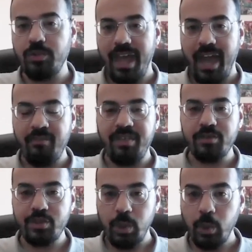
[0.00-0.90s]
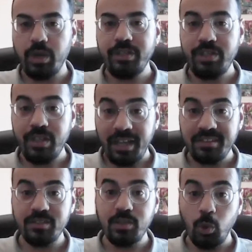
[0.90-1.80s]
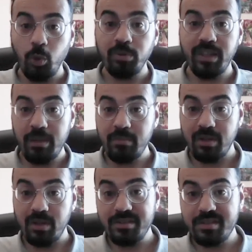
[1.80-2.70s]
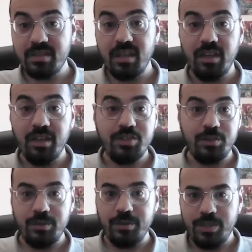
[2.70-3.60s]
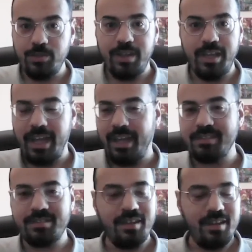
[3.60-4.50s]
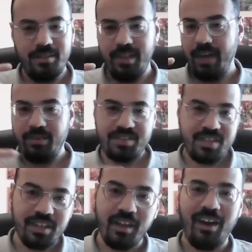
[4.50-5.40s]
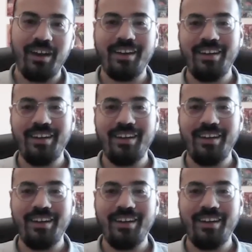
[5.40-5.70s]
they have that slogan, United Global Emirates. So UAE they have a synagogue,